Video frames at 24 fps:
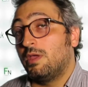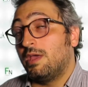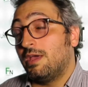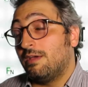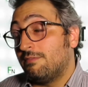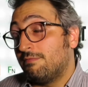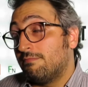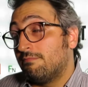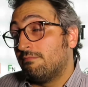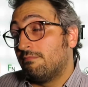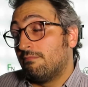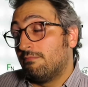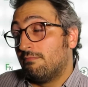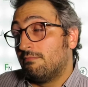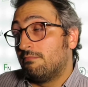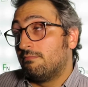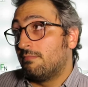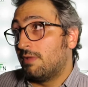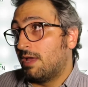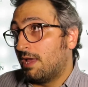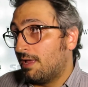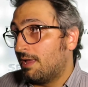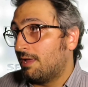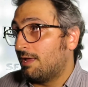have
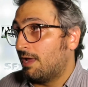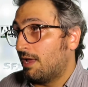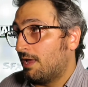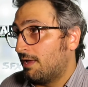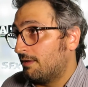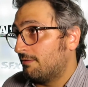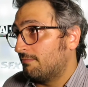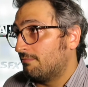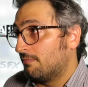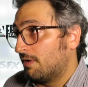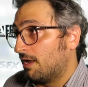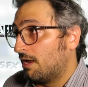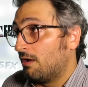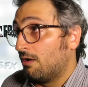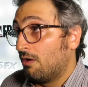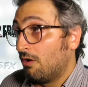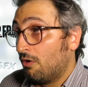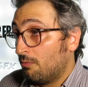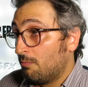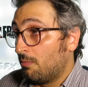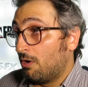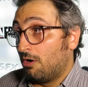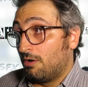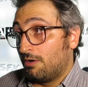a
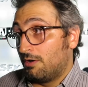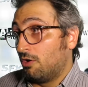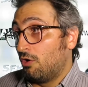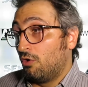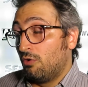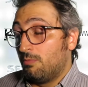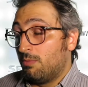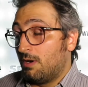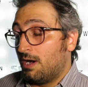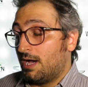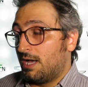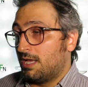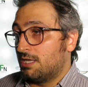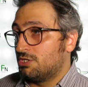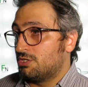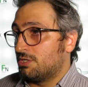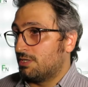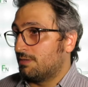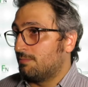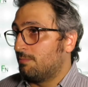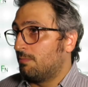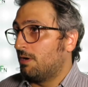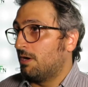low budget,